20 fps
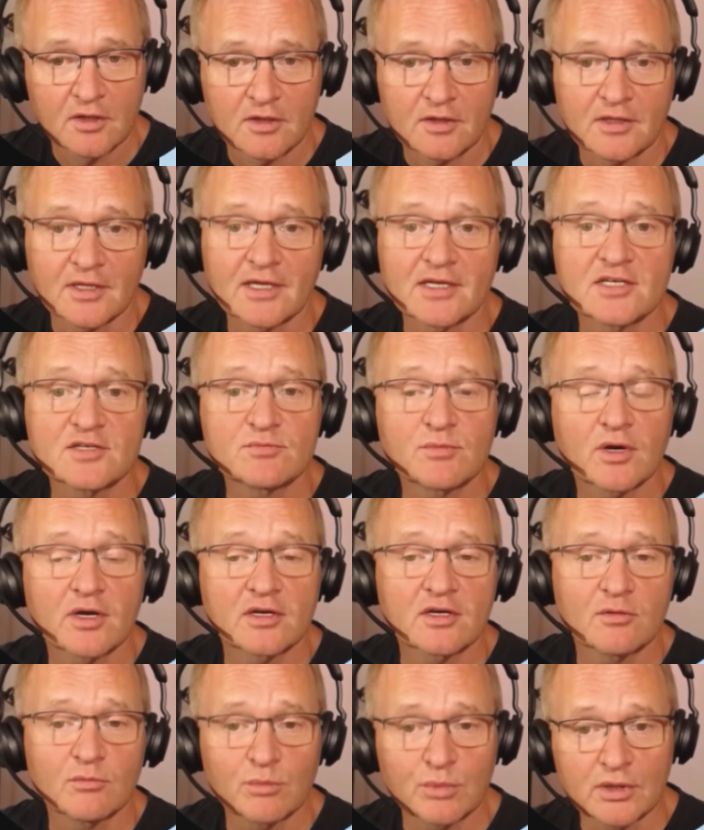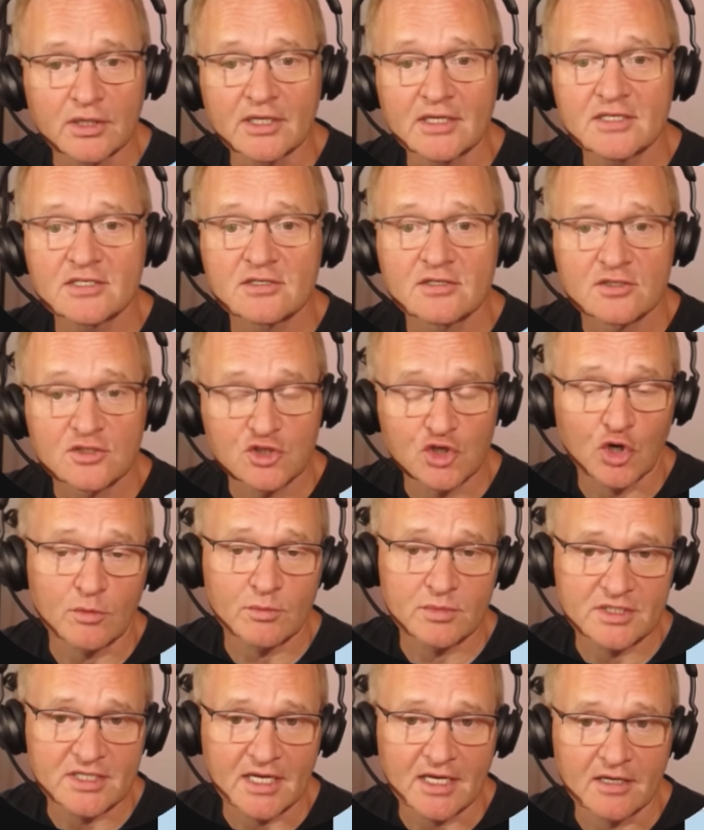that is my complete
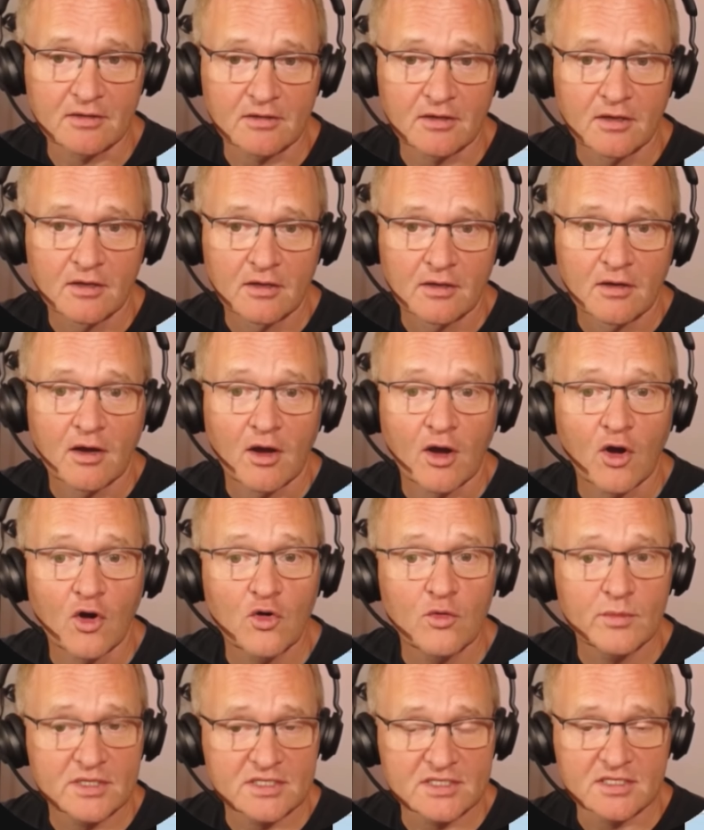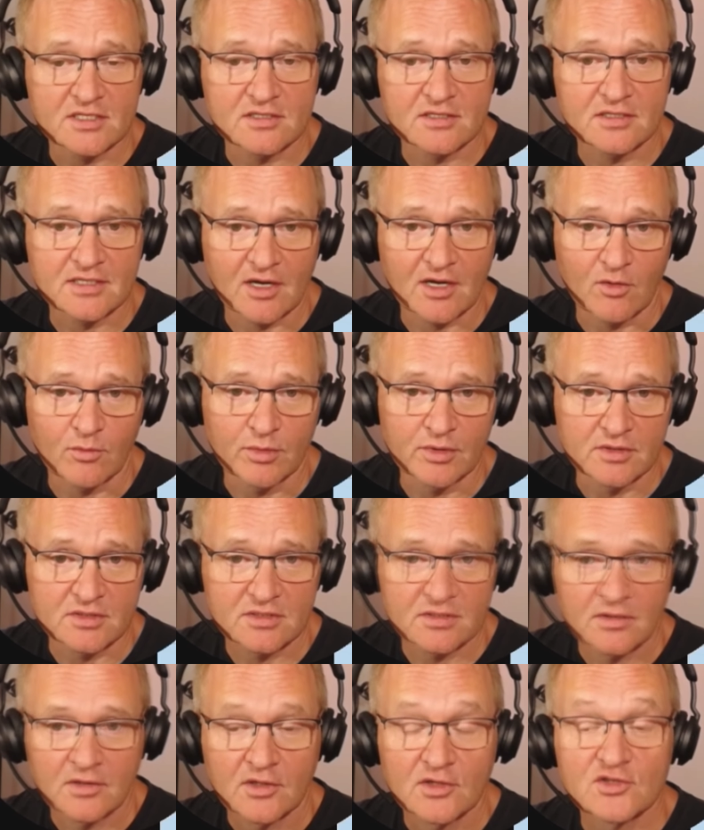top 10 Home Assistant helpers.